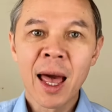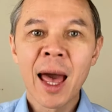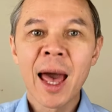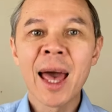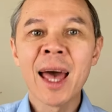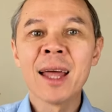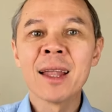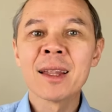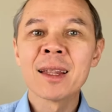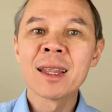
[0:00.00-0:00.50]

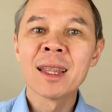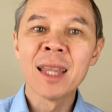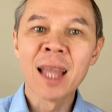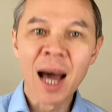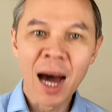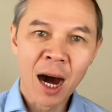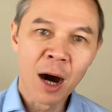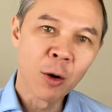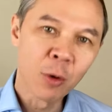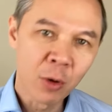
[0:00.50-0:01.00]
And
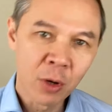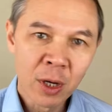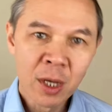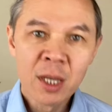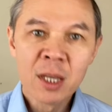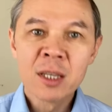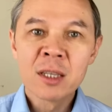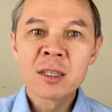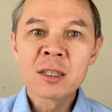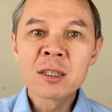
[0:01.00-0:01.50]
now,
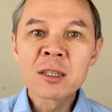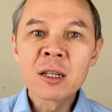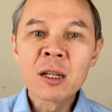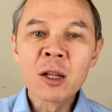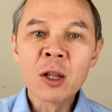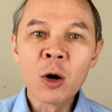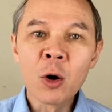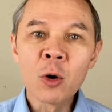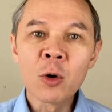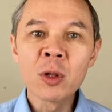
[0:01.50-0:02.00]

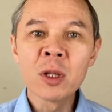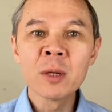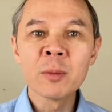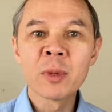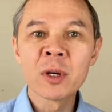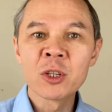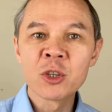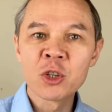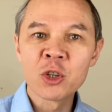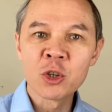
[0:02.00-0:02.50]
slowly
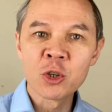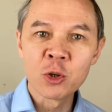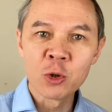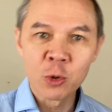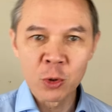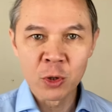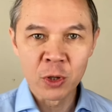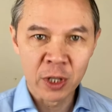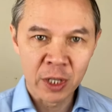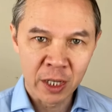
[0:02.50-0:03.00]
but
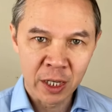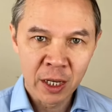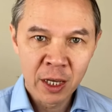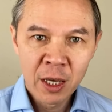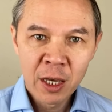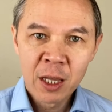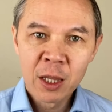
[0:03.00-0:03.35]
surely,